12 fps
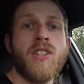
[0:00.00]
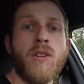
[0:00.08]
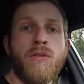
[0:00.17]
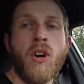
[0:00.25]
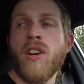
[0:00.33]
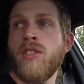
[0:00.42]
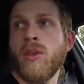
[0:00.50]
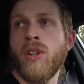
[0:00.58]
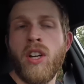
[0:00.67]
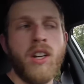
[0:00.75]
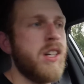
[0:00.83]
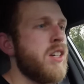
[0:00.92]
so far so
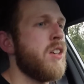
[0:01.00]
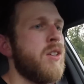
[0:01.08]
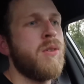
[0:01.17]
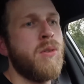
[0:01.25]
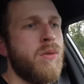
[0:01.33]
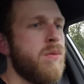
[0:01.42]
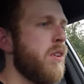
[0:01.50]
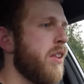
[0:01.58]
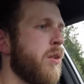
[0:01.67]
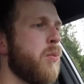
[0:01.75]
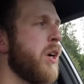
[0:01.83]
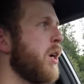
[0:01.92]
good.
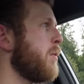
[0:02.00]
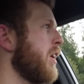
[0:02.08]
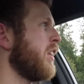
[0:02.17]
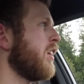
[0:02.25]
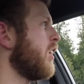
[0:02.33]
Nothing weird about the